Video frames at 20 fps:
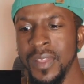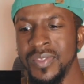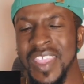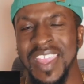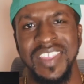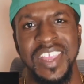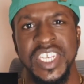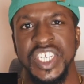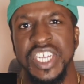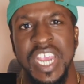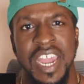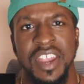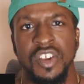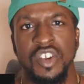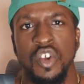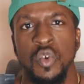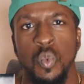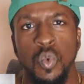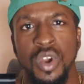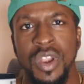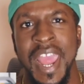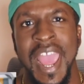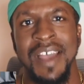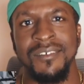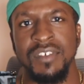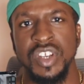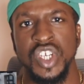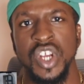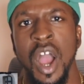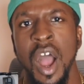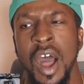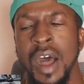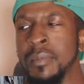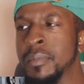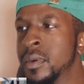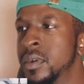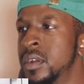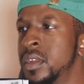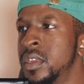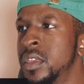that the janitor wouldn't have a
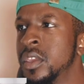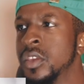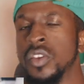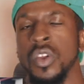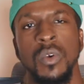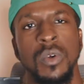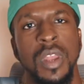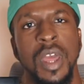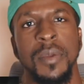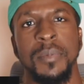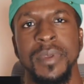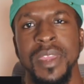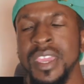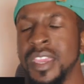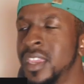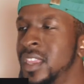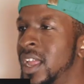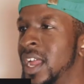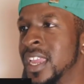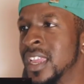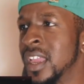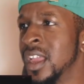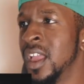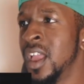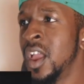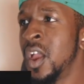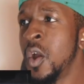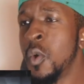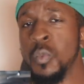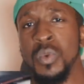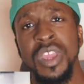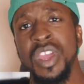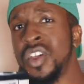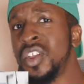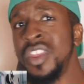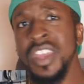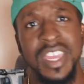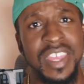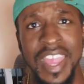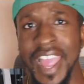job. You know what I mean? Like, we
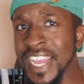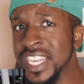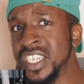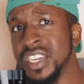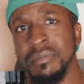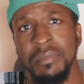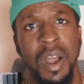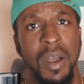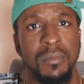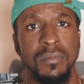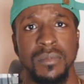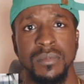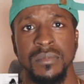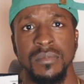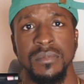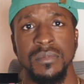clean that gym up.